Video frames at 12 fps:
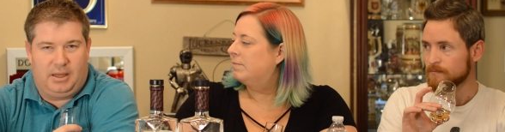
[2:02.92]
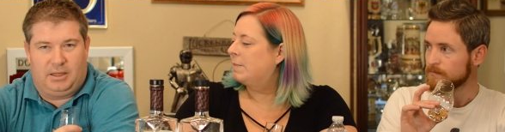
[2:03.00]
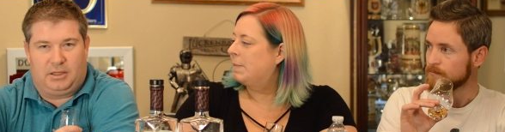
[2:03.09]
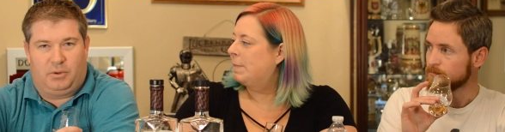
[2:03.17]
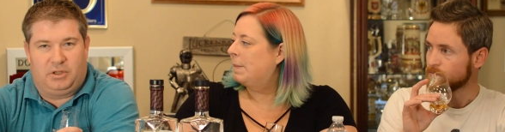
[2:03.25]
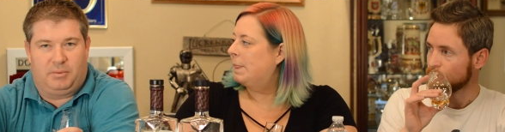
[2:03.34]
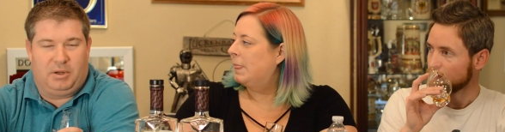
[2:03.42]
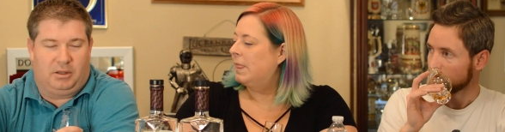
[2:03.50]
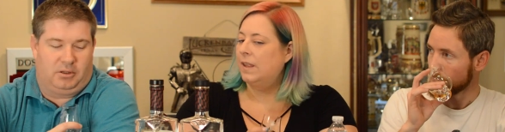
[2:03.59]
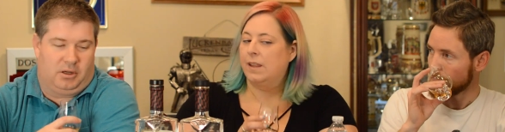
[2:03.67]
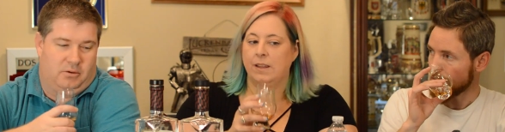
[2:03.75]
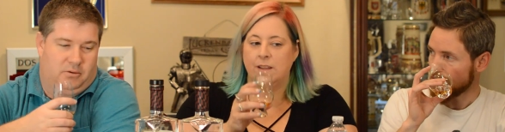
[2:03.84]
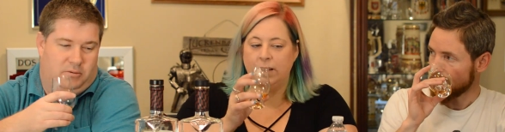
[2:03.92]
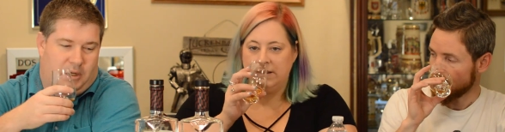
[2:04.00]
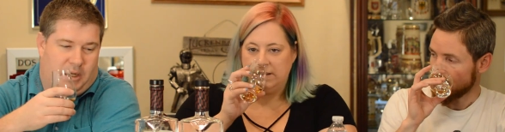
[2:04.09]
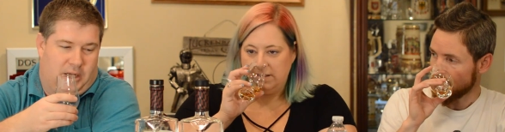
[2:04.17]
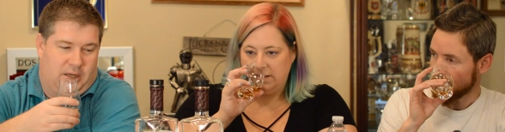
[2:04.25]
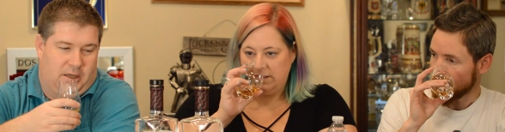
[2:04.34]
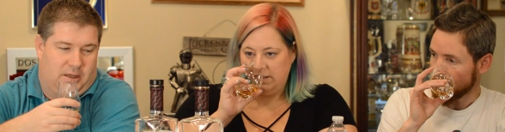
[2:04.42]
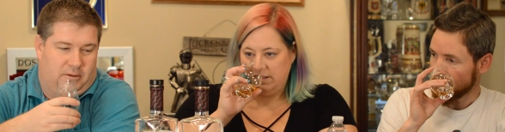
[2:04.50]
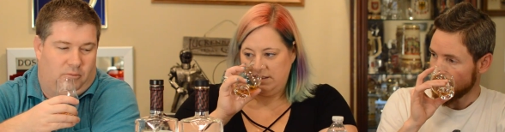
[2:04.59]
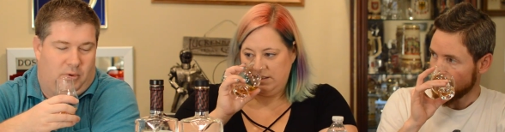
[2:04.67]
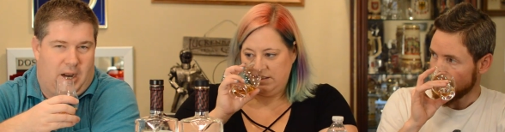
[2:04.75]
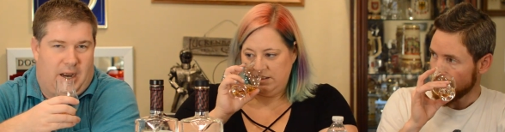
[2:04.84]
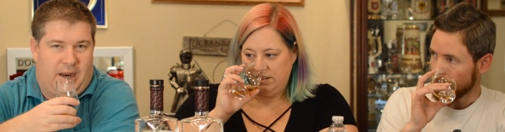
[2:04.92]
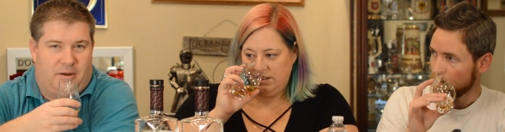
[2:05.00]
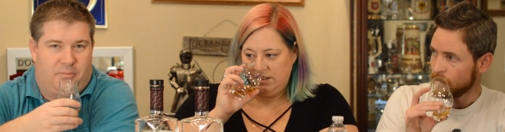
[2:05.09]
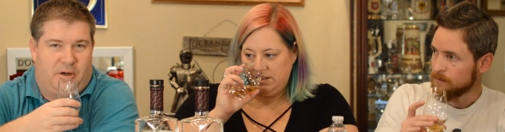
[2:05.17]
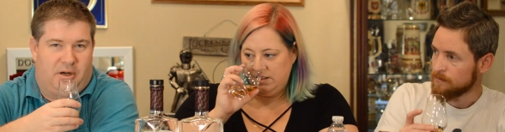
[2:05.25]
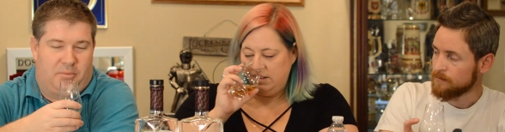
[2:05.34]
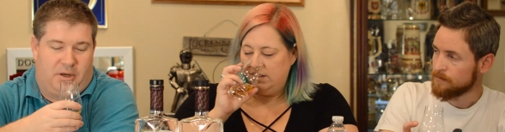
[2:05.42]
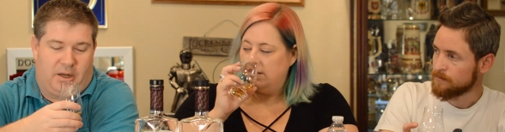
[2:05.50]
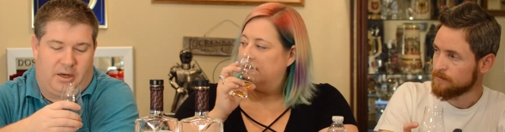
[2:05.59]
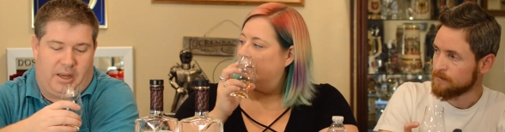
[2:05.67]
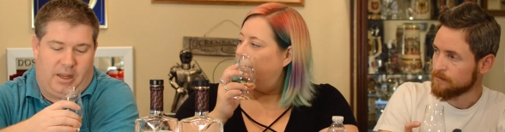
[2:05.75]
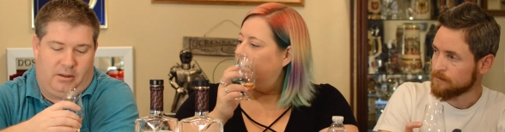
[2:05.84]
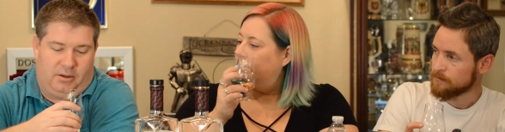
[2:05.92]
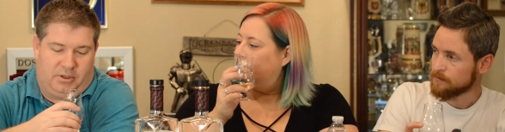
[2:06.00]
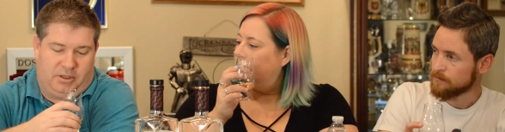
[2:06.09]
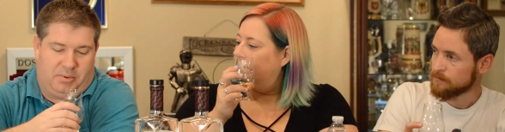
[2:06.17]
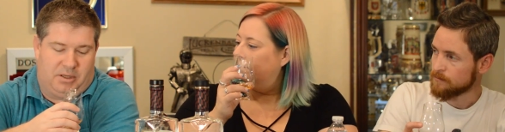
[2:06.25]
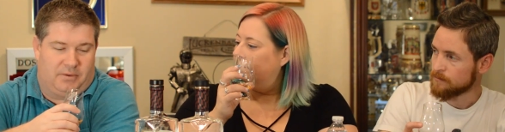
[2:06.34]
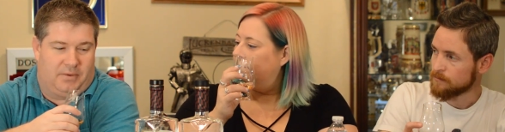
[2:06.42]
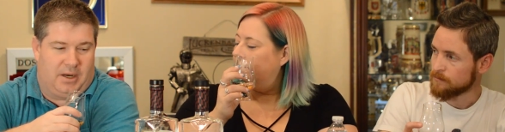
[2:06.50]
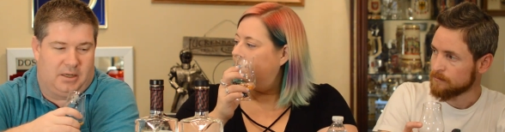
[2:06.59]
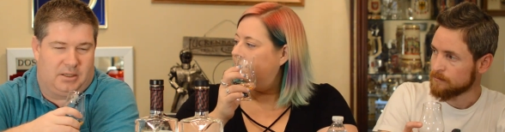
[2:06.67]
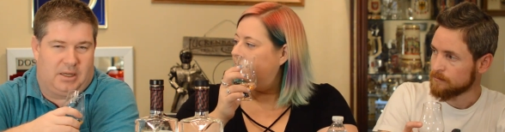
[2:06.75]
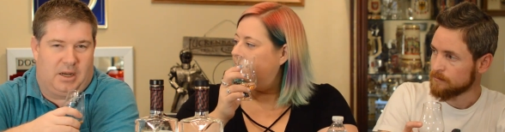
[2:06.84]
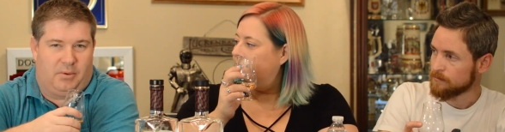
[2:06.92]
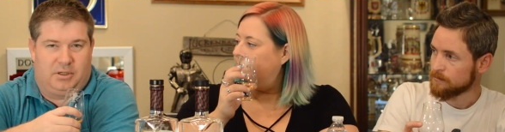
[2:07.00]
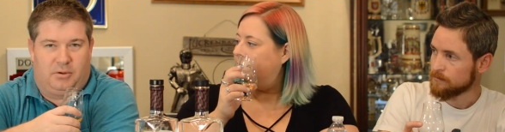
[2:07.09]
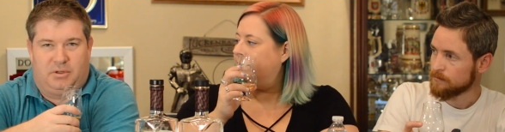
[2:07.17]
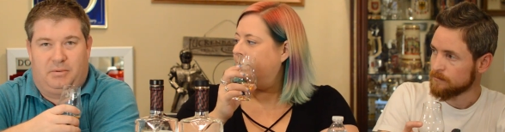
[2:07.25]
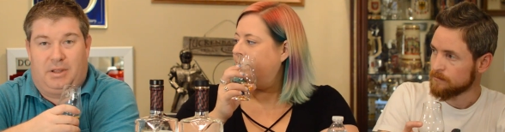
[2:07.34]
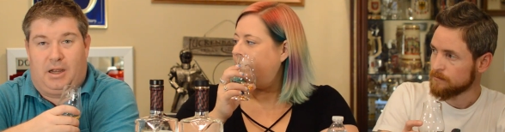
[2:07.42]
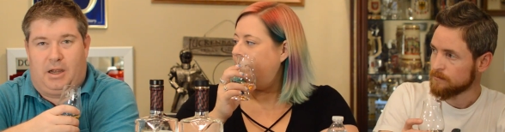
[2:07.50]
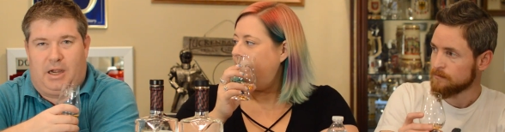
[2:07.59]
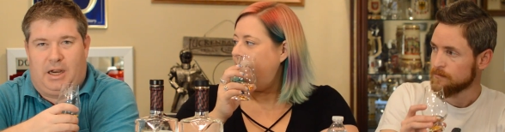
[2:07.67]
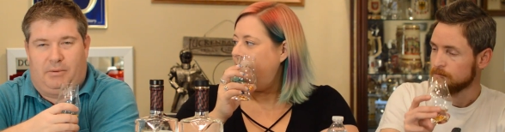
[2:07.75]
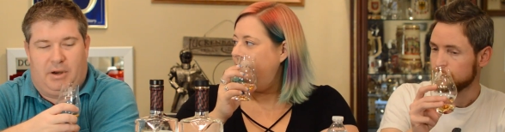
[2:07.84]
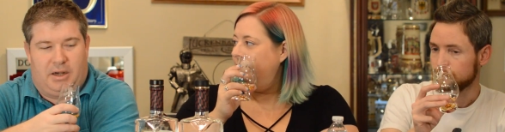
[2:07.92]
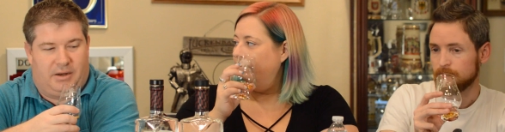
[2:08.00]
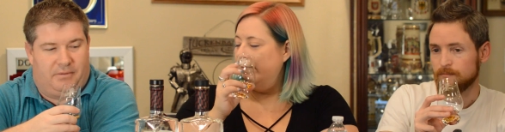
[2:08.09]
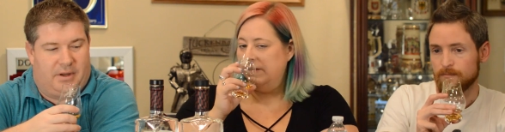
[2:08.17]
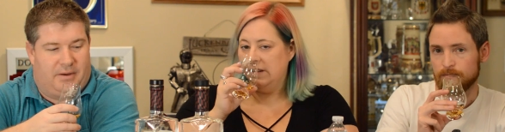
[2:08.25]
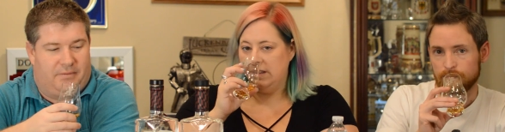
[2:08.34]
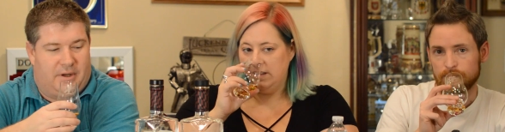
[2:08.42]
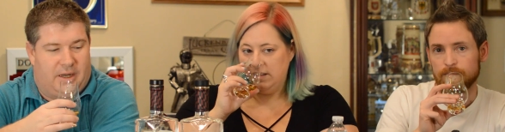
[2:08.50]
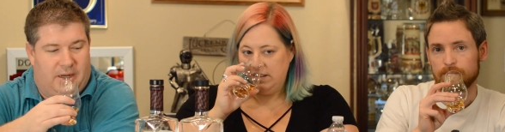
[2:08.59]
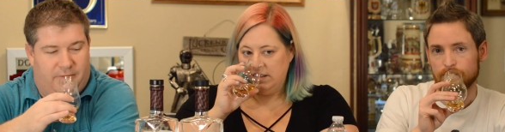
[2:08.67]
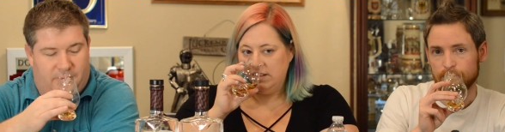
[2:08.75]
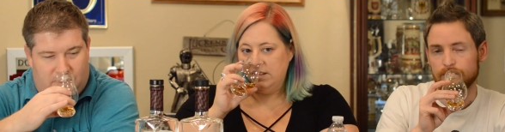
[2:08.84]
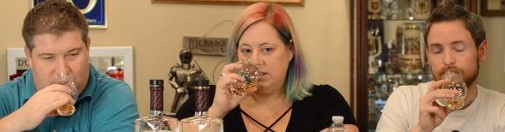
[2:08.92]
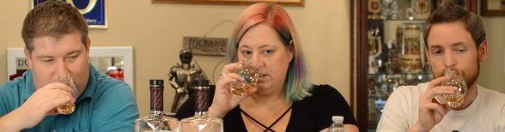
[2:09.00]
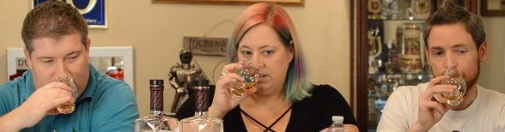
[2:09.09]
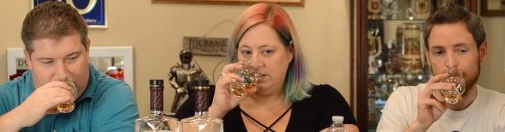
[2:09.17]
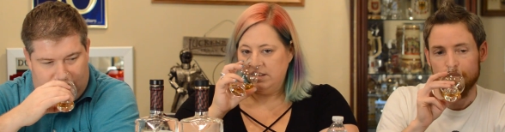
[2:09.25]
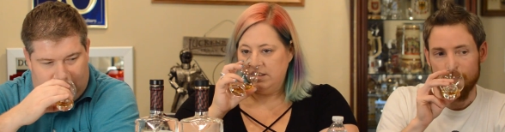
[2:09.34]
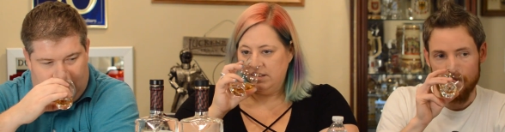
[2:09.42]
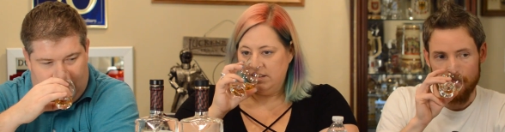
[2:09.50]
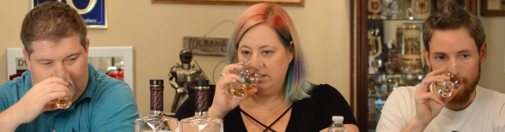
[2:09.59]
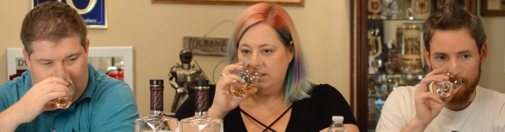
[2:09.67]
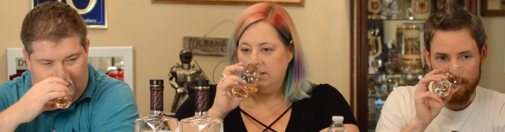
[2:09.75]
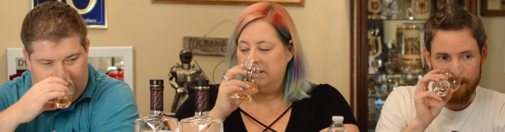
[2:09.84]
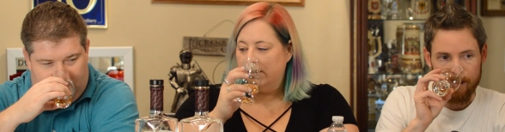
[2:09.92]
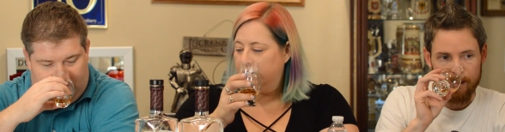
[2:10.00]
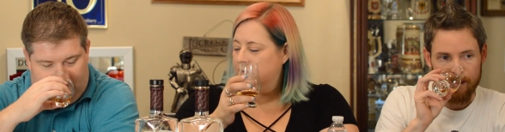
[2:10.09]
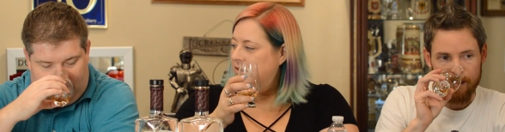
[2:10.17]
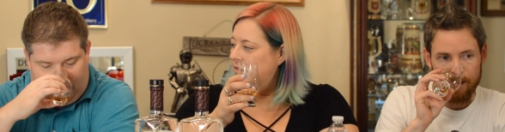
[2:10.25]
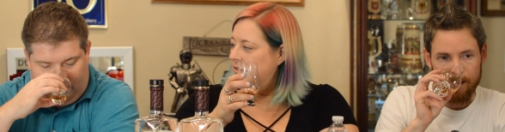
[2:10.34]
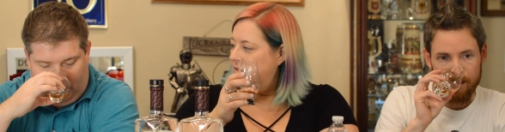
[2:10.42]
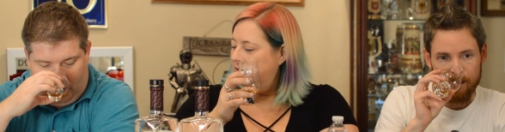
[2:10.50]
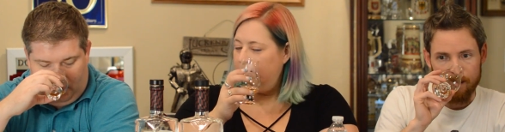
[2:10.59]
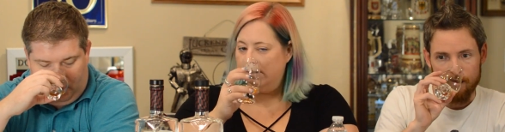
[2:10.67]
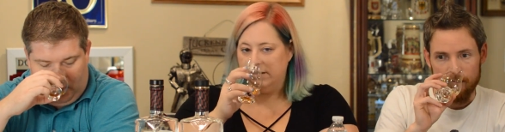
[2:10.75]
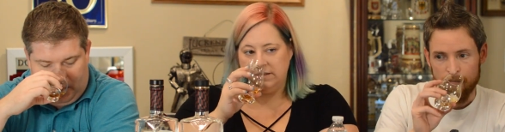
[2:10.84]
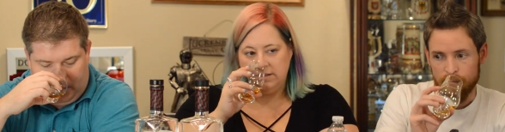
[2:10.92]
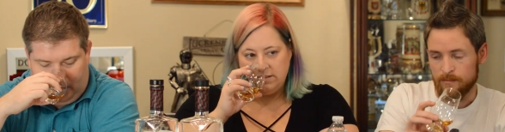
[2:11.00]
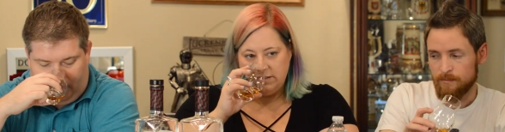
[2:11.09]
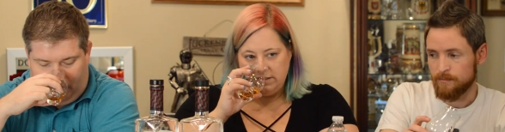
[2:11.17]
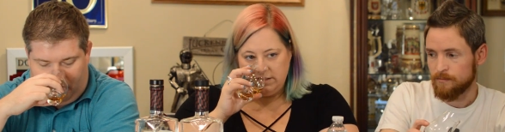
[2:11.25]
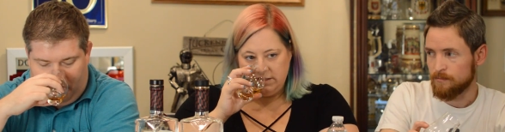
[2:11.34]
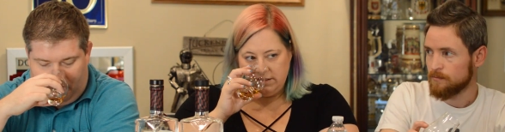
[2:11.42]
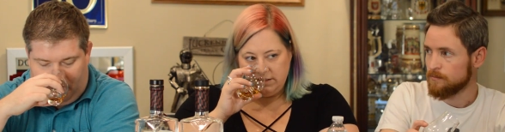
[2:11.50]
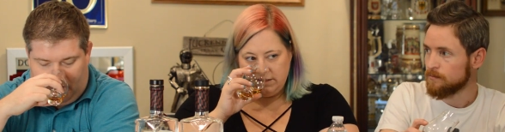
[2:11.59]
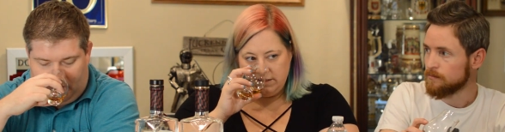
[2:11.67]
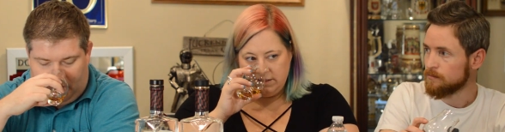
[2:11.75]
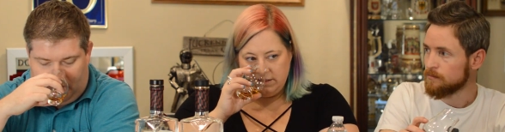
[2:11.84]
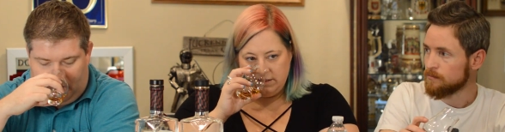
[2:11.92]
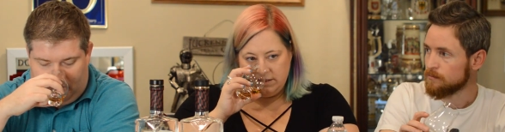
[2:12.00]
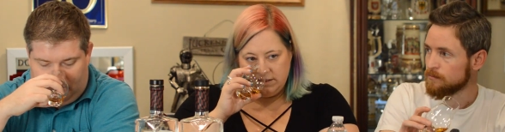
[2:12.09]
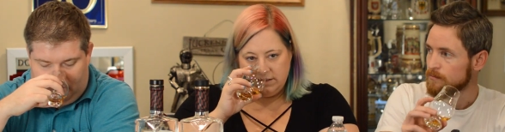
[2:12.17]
Speaker 1: is always going to be a low uh, rye compared to Monongahela, which is Pennsylvania style, which is always going to be that high rye 95.5. So they comboed it from from MGP.